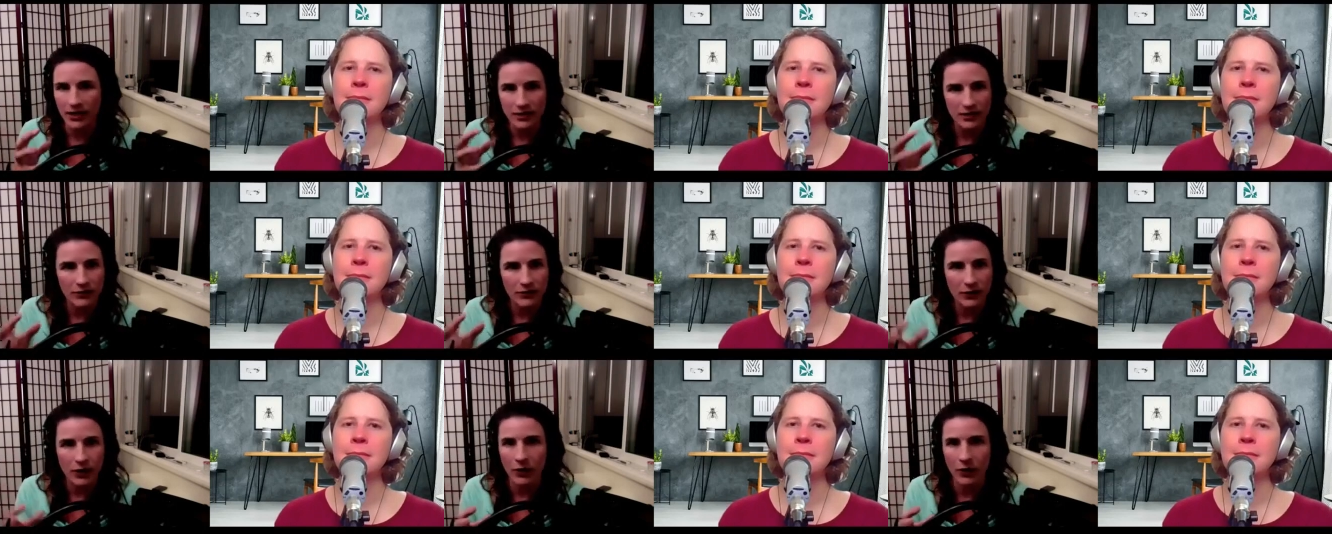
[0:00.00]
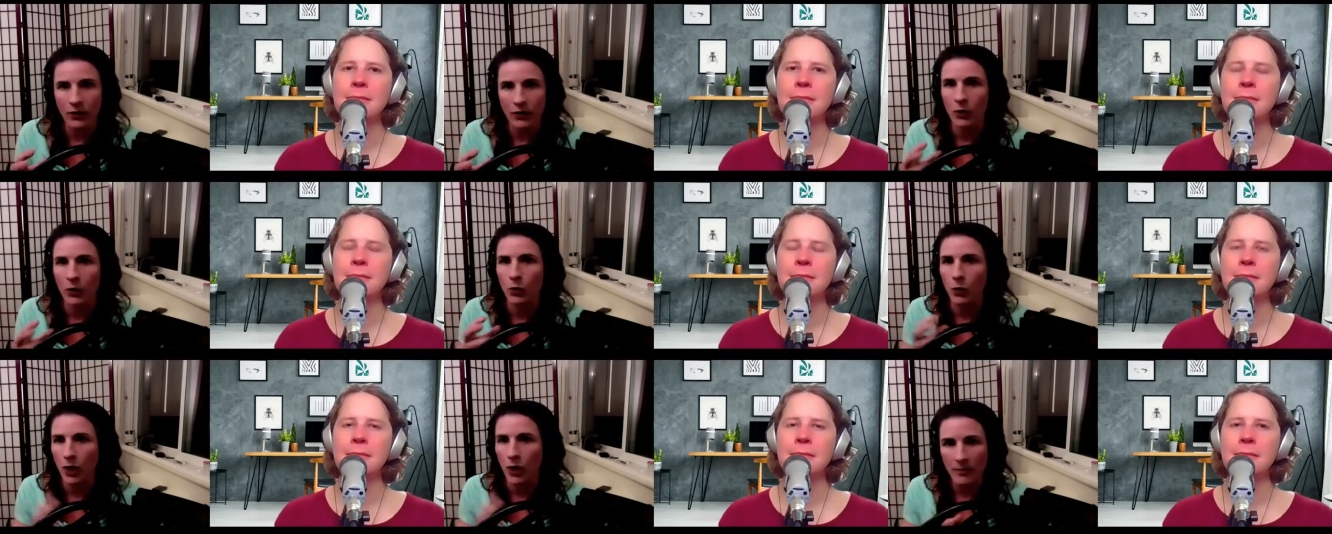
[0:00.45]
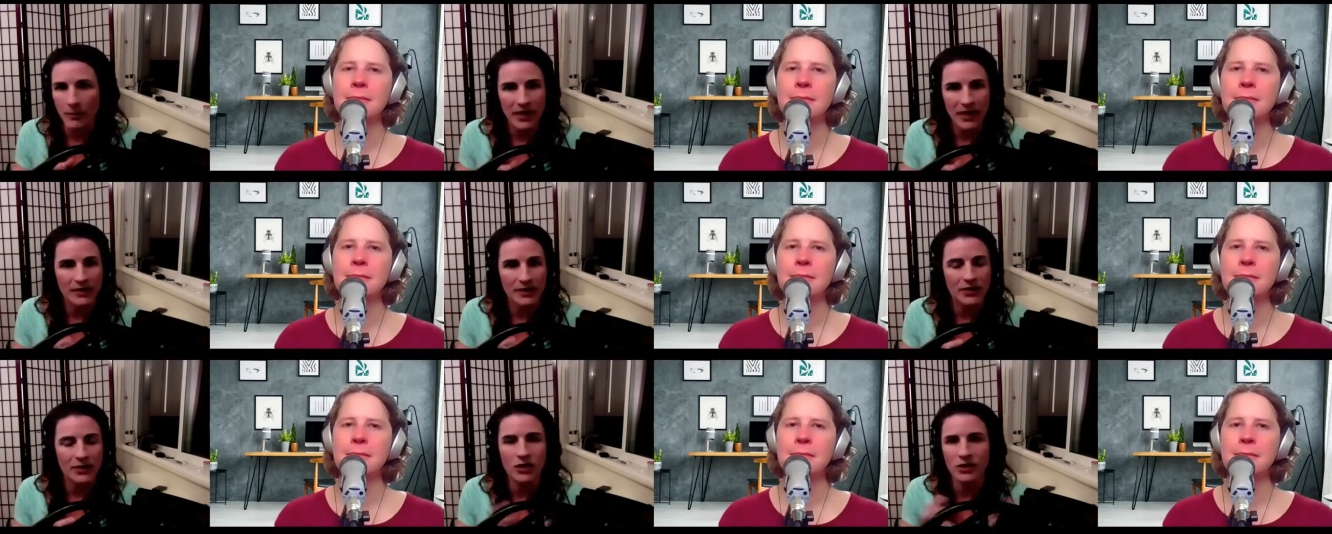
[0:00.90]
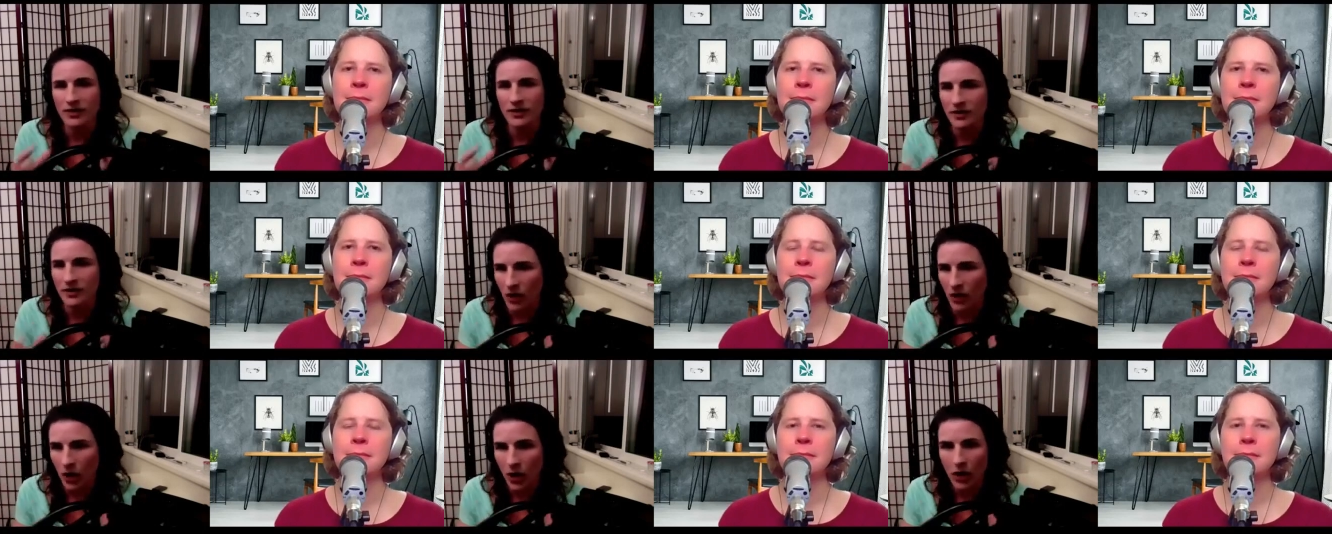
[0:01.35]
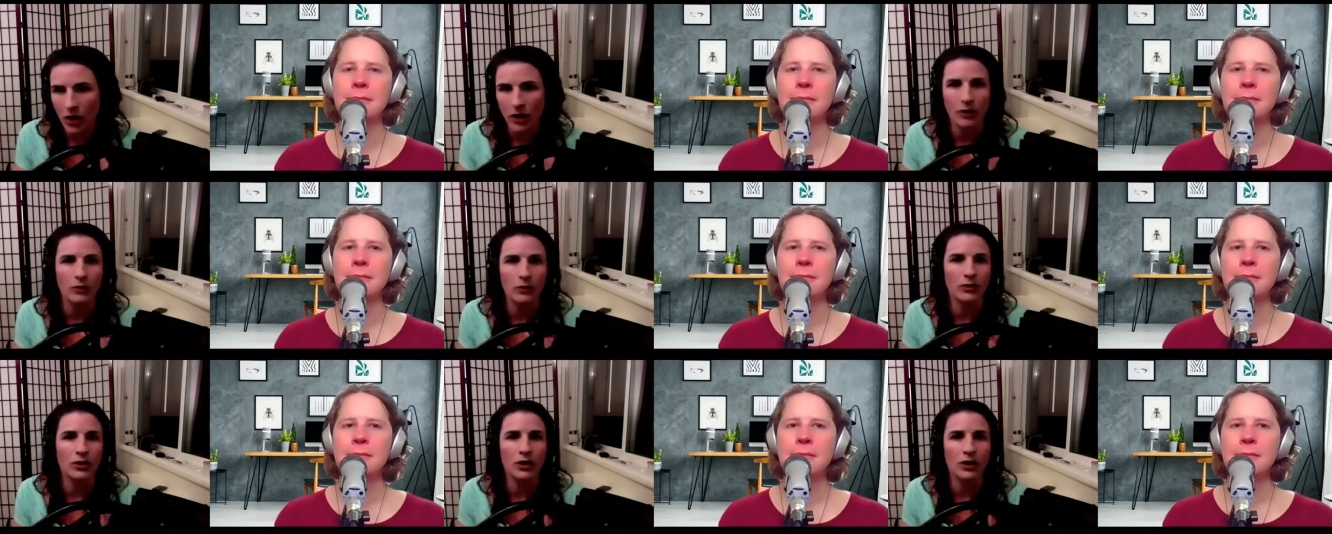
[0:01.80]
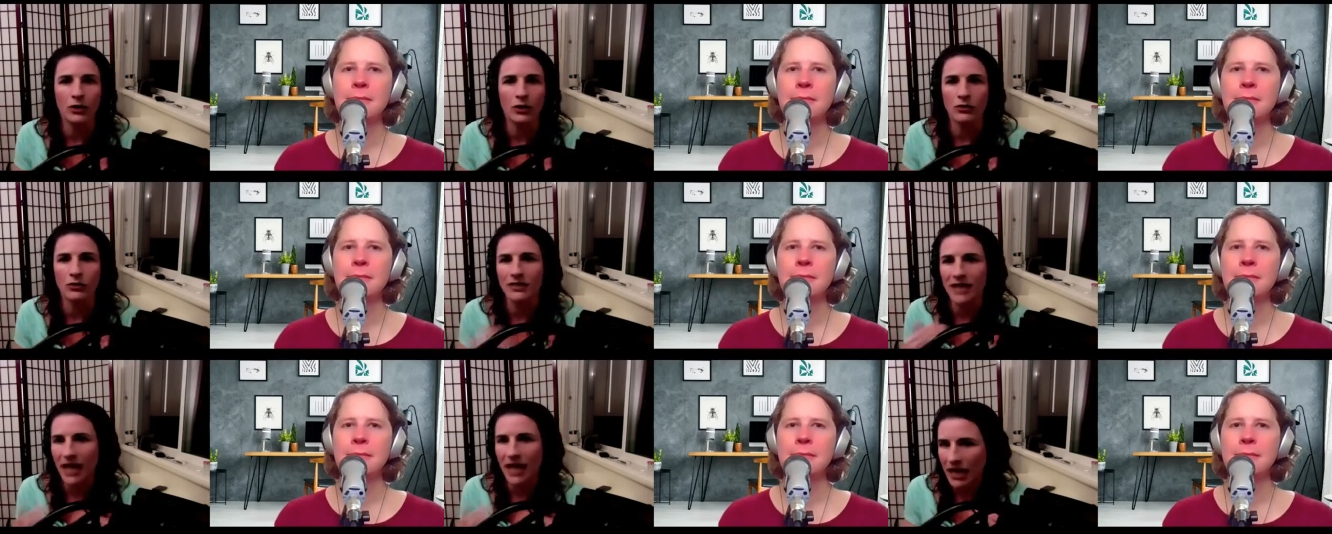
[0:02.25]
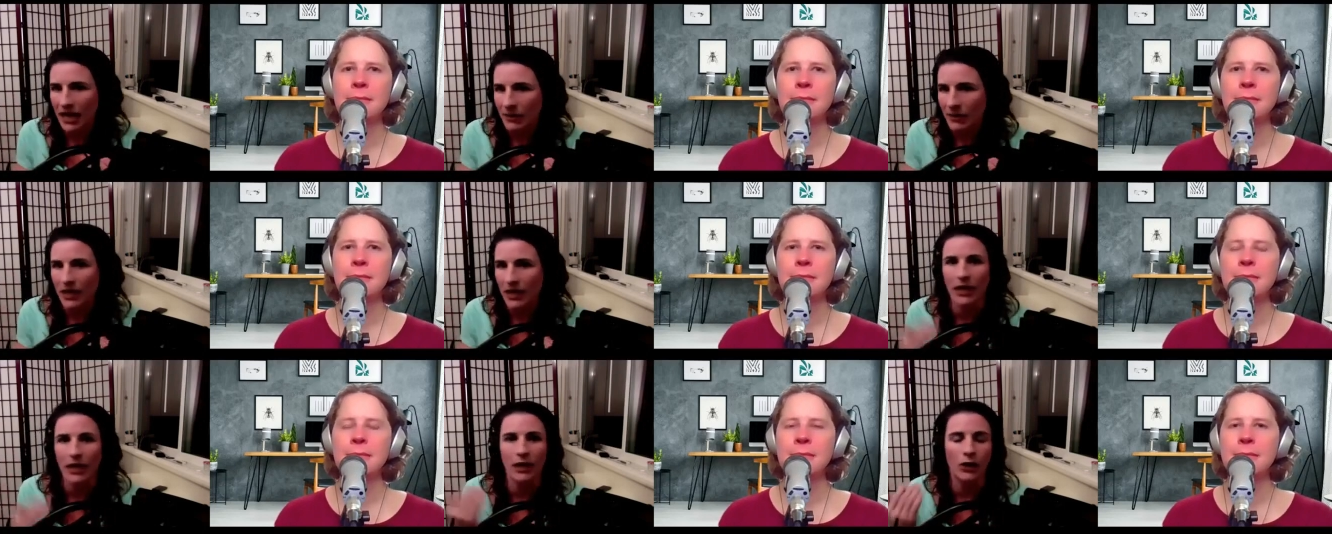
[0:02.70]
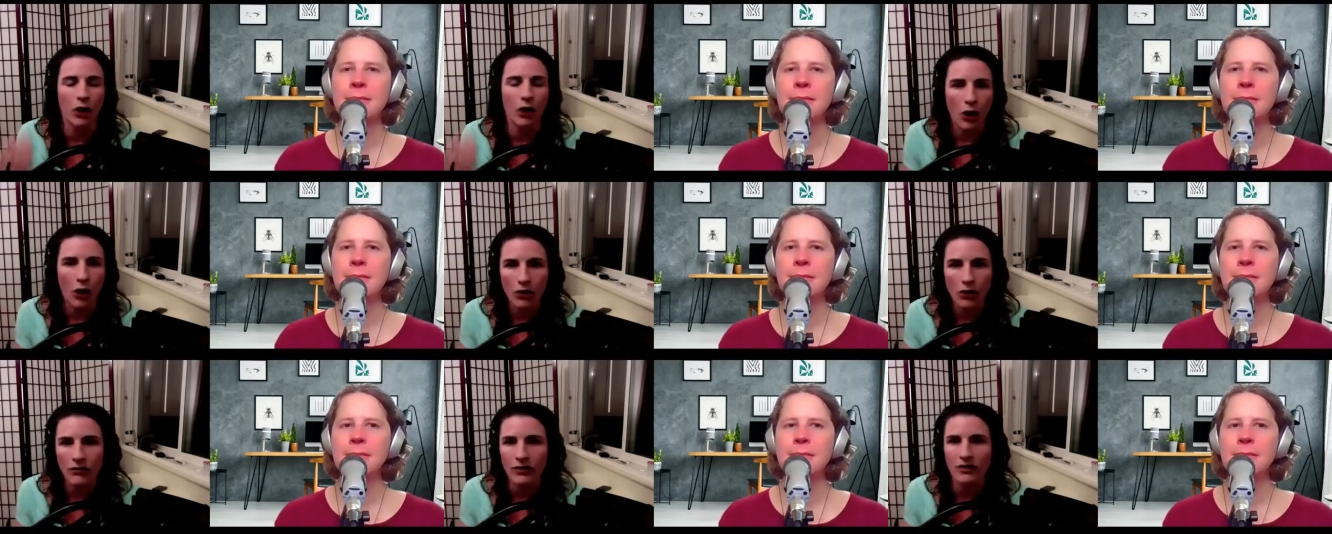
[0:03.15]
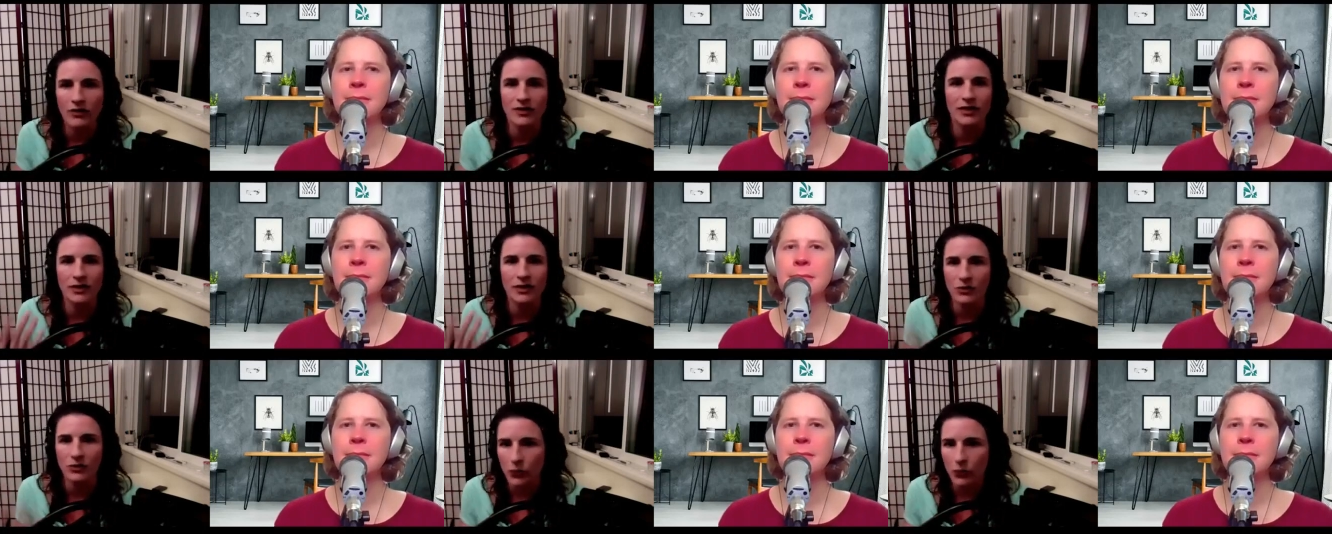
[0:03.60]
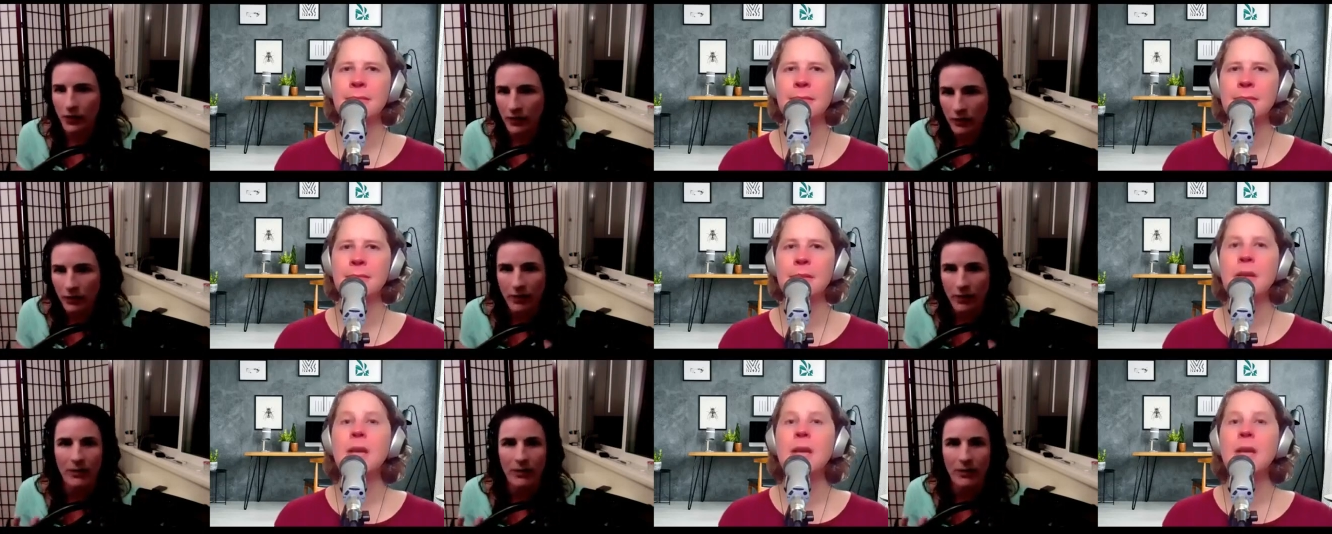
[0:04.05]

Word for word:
Speaker 1: figure out like what makes a good song and you know timing and all of those things, rhythm.